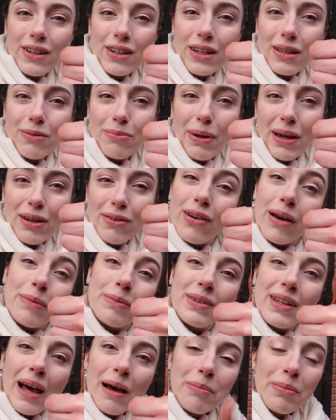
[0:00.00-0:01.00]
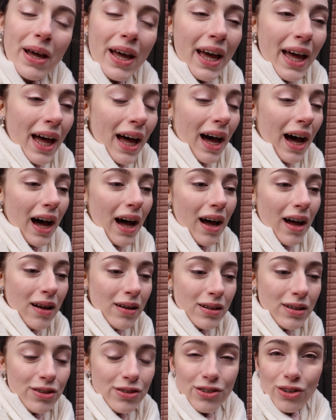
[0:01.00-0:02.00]
so I'll put the link up here
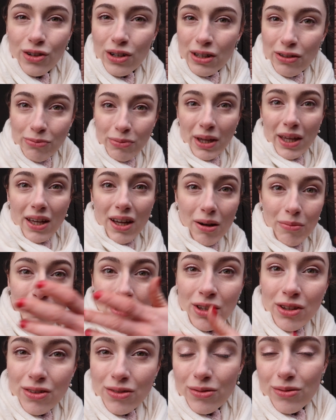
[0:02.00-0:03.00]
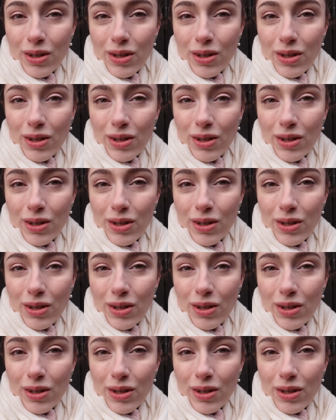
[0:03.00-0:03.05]
if you want to see it.